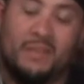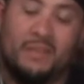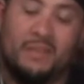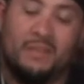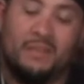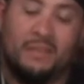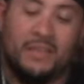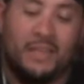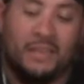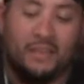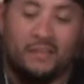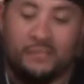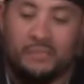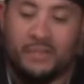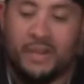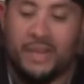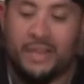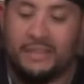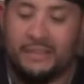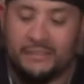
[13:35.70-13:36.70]
They love
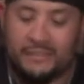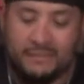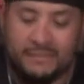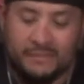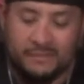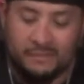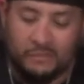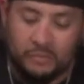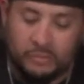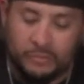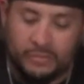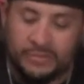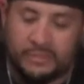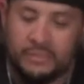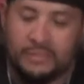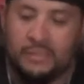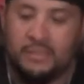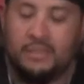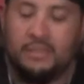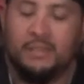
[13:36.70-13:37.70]
Bratz.
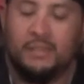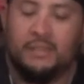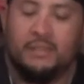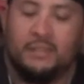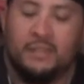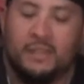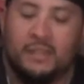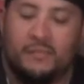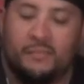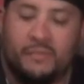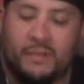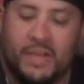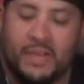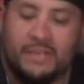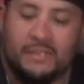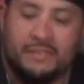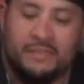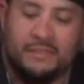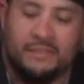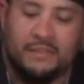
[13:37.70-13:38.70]
Oops. They love
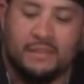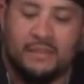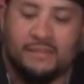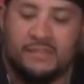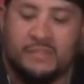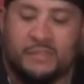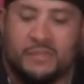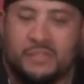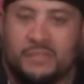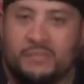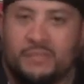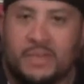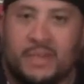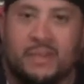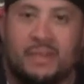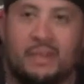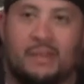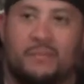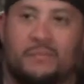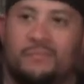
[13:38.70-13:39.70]
Bratz. They love
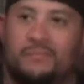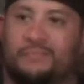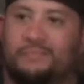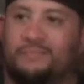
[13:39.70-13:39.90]
SpongeBob.